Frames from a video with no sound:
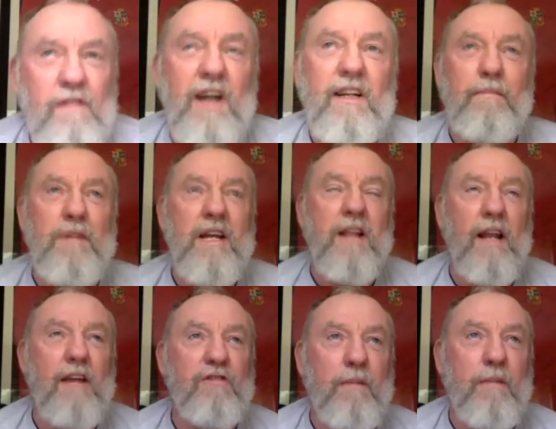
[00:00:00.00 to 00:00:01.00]
up near the
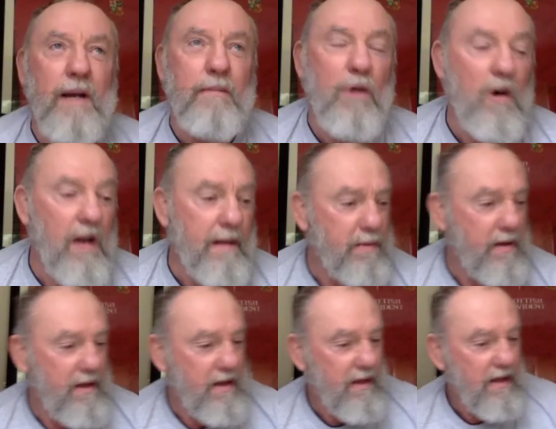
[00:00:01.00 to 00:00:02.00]
line trying to pick a ball up?
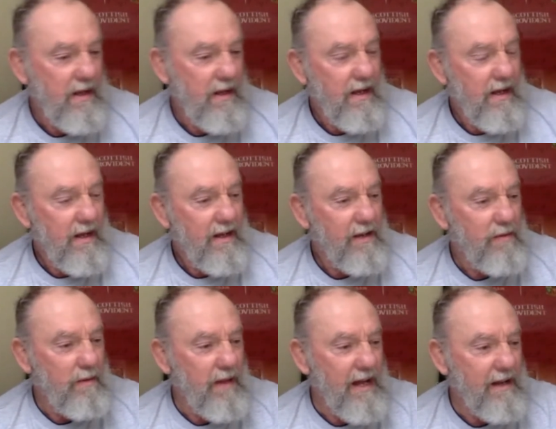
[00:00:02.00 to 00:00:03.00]
Do you remember that?